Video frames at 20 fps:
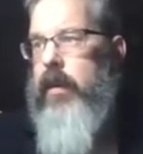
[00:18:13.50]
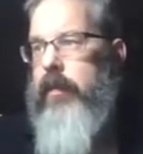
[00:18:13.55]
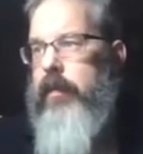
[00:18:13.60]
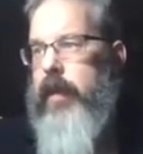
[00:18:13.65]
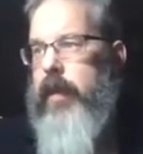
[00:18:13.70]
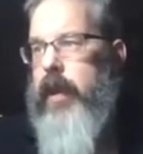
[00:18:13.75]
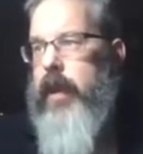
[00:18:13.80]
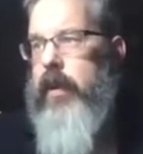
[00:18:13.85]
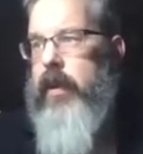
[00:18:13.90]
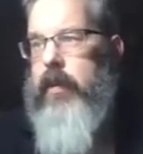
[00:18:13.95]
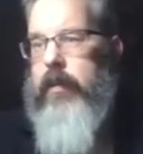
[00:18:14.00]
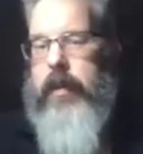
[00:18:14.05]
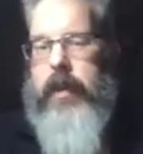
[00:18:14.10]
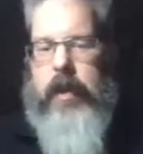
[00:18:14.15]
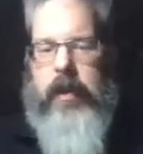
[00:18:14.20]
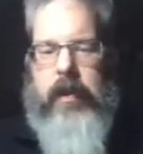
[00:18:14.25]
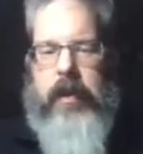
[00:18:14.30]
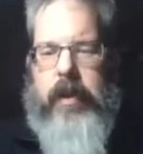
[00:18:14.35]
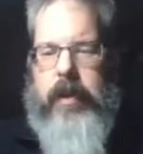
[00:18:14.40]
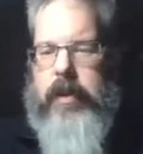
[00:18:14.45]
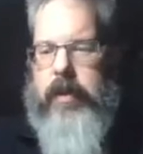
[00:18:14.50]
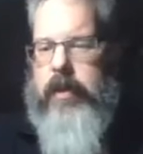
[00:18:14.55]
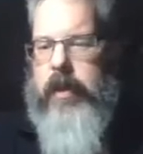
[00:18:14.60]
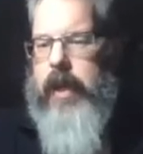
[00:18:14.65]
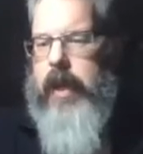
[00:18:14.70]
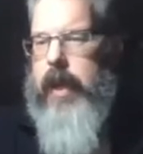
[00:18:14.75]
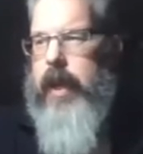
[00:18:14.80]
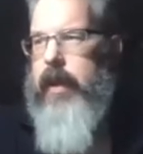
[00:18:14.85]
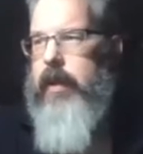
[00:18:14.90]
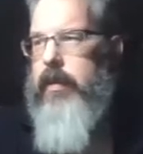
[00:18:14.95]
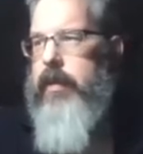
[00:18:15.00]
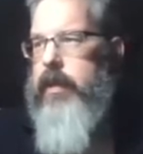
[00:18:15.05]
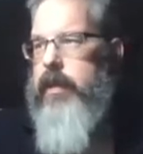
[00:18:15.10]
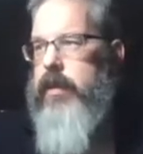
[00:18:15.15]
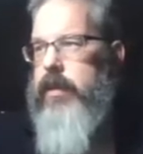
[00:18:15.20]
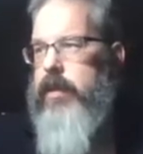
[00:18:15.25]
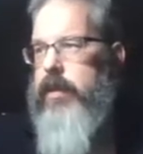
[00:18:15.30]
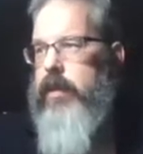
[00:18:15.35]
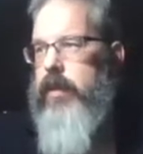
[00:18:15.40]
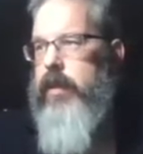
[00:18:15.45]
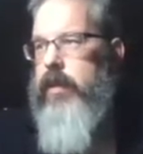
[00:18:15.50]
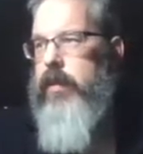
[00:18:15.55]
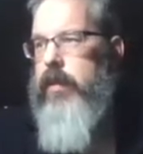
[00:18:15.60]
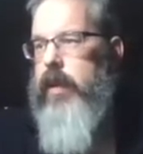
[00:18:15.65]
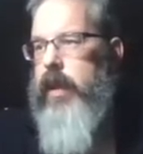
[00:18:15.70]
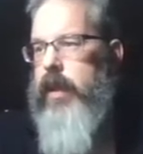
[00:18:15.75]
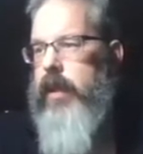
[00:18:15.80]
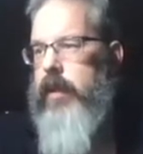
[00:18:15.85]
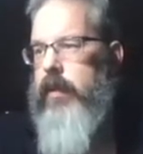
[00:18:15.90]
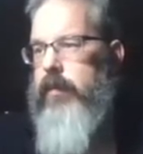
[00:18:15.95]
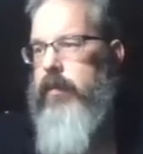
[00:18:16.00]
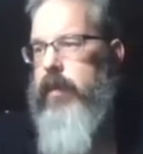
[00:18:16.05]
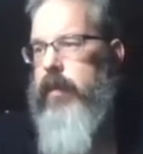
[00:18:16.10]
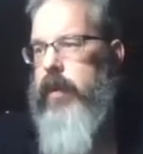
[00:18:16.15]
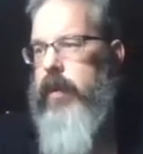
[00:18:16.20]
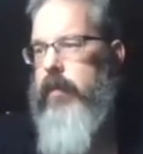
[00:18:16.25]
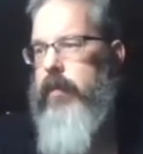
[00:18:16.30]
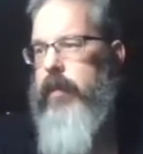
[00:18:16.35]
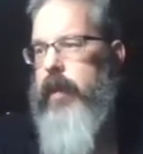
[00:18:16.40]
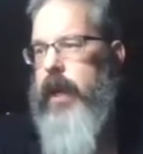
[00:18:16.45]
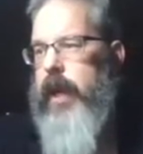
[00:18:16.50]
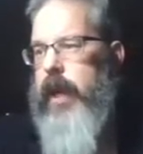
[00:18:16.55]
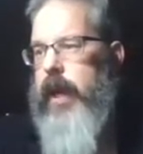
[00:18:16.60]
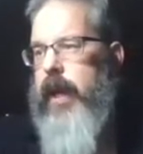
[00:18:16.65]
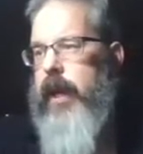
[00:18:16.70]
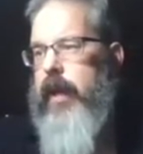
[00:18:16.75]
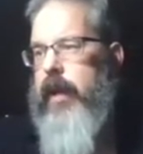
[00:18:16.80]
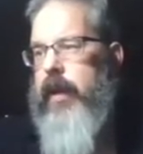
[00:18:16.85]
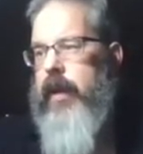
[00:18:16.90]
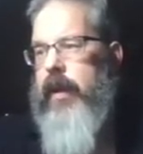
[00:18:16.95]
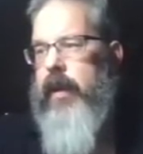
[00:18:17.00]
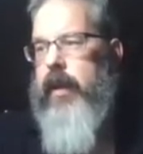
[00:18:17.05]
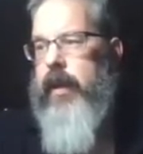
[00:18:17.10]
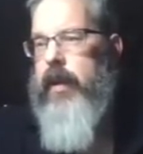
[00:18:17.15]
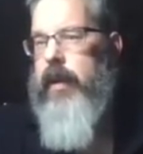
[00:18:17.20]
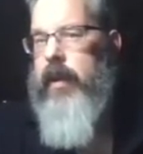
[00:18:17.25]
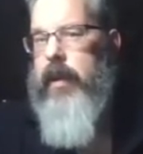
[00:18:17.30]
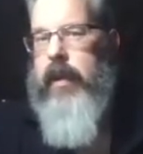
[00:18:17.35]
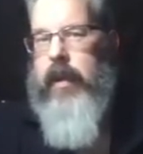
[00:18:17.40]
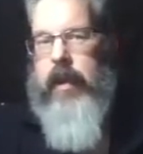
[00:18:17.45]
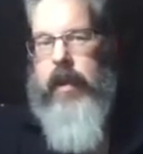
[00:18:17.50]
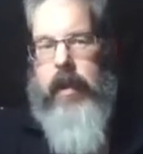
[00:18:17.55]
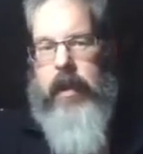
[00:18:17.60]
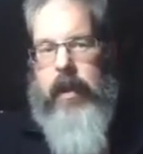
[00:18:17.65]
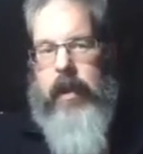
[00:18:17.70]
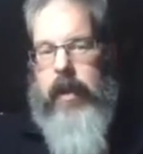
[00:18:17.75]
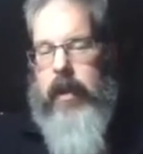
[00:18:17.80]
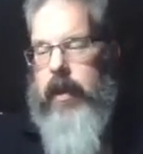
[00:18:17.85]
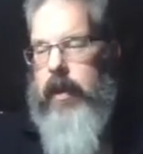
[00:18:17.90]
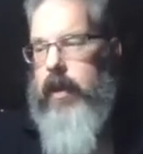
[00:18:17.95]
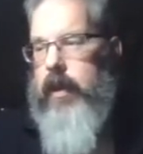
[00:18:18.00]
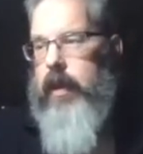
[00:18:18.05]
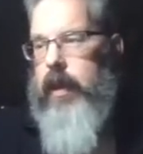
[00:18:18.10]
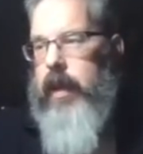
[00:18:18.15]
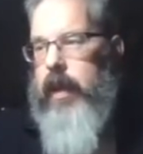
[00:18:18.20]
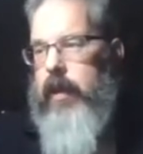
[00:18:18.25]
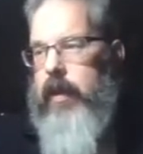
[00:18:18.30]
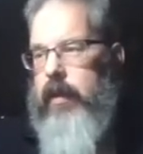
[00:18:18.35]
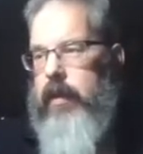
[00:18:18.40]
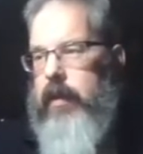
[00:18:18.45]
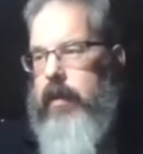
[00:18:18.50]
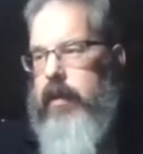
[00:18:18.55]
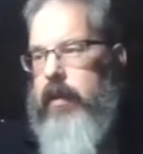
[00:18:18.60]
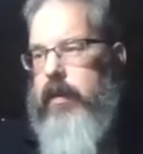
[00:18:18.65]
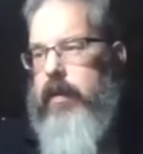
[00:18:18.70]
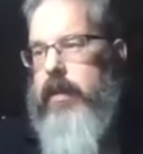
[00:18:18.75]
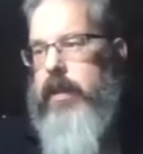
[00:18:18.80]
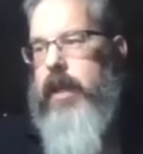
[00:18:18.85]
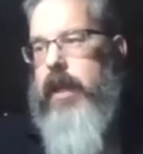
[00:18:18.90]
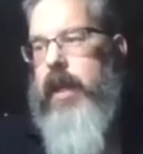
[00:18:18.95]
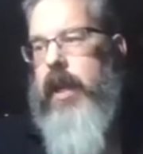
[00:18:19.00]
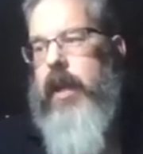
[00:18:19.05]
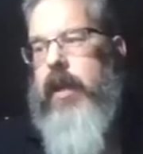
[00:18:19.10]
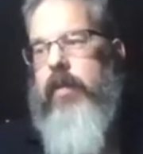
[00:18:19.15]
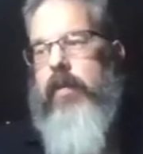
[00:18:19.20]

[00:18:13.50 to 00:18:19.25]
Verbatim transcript: If I go up here and take out this 2 and then put it back, now you'll notice I get a